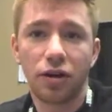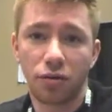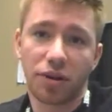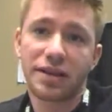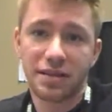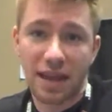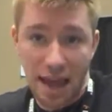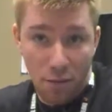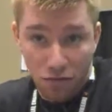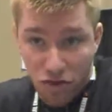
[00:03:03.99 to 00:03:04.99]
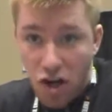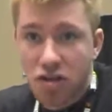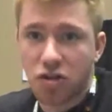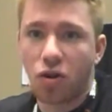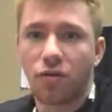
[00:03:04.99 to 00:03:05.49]
release the game
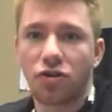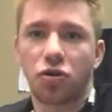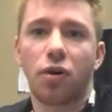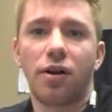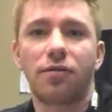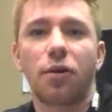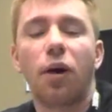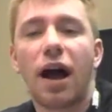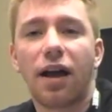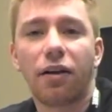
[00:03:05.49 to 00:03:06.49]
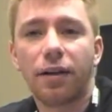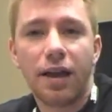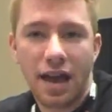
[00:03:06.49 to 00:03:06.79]
just over torrent for a while,